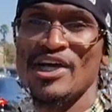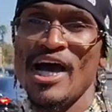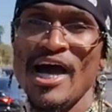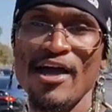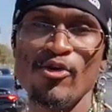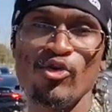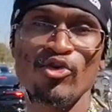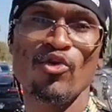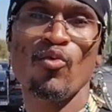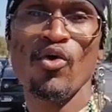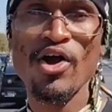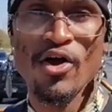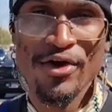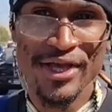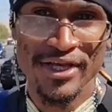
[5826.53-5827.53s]
Shai, who
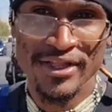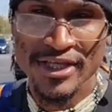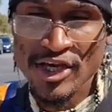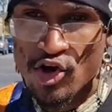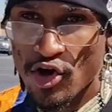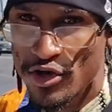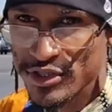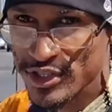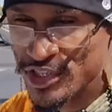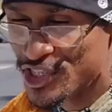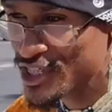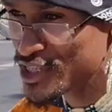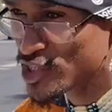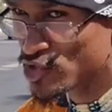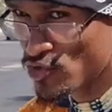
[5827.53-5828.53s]
the world ignorantly calls
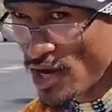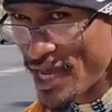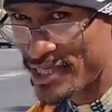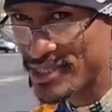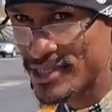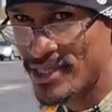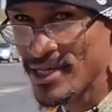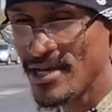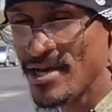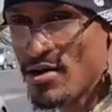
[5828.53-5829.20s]
Jesus Christ,